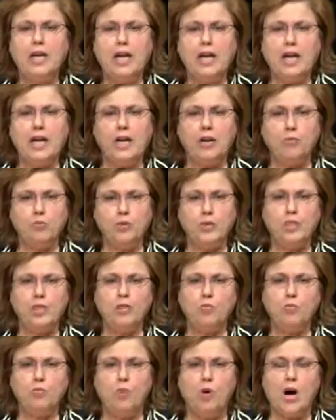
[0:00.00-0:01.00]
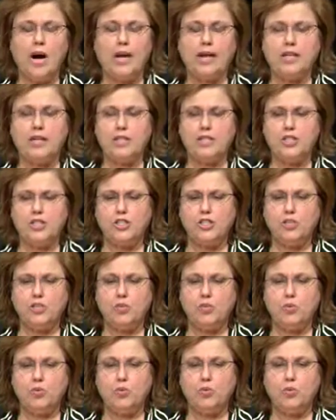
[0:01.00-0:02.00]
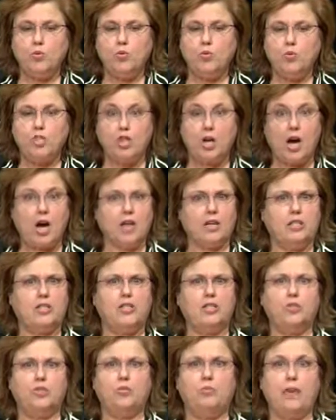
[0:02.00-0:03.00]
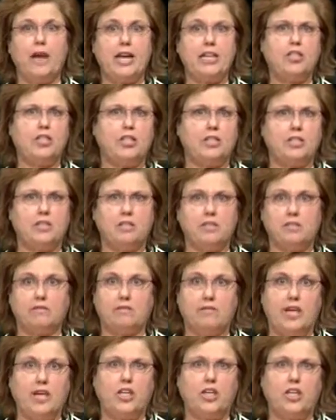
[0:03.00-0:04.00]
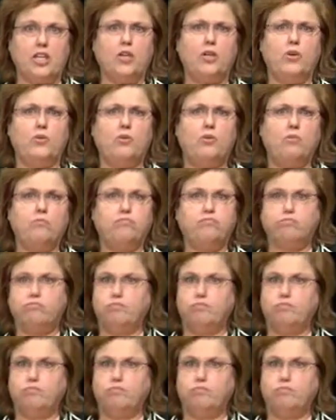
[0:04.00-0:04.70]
And I really wanted to talk to patients like you,